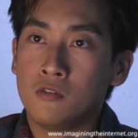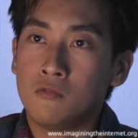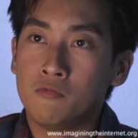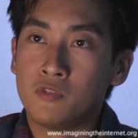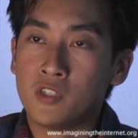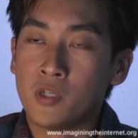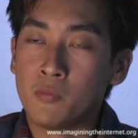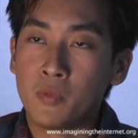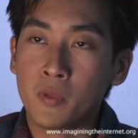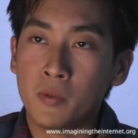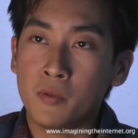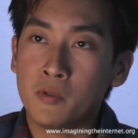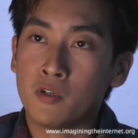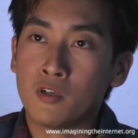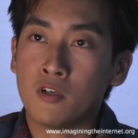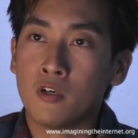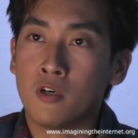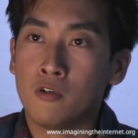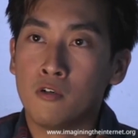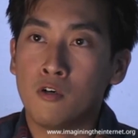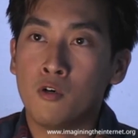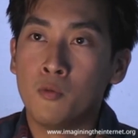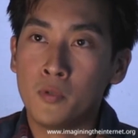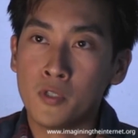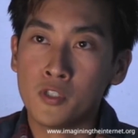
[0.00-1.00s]
some people would
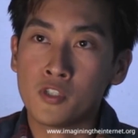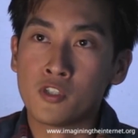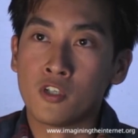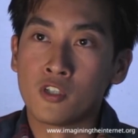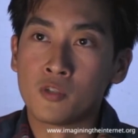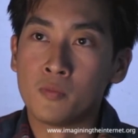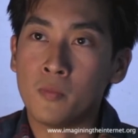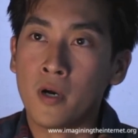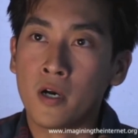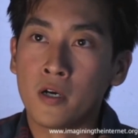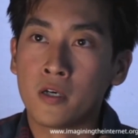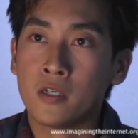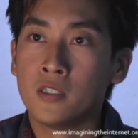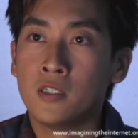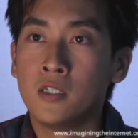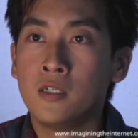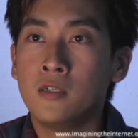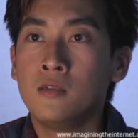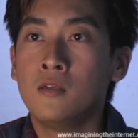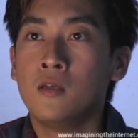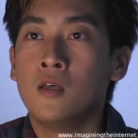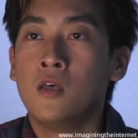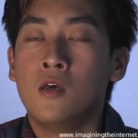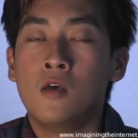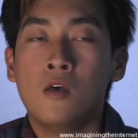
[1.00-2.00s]
call open source
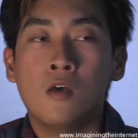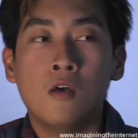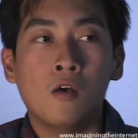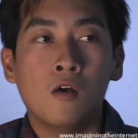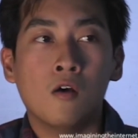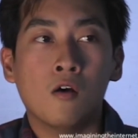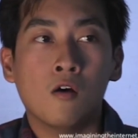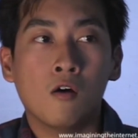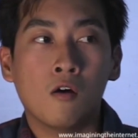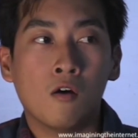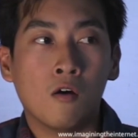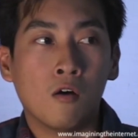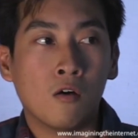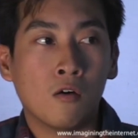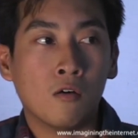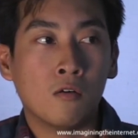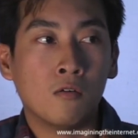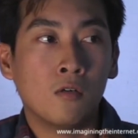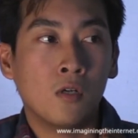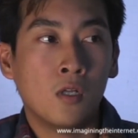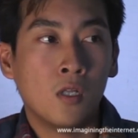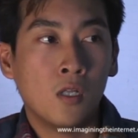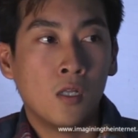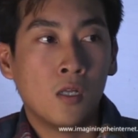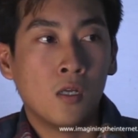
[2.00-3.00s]
marketing,
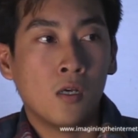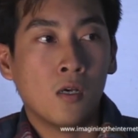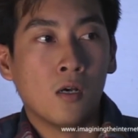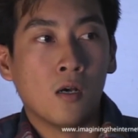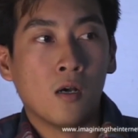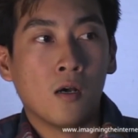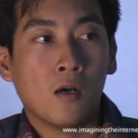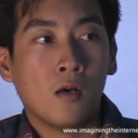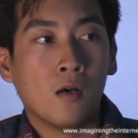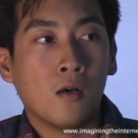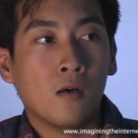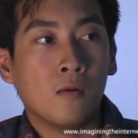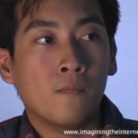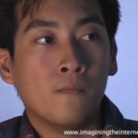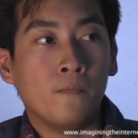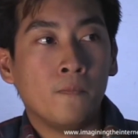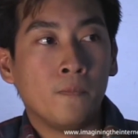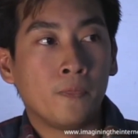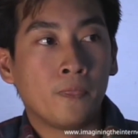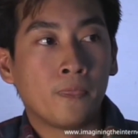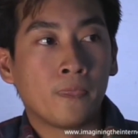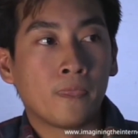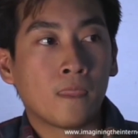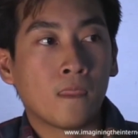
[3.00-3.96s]
or um,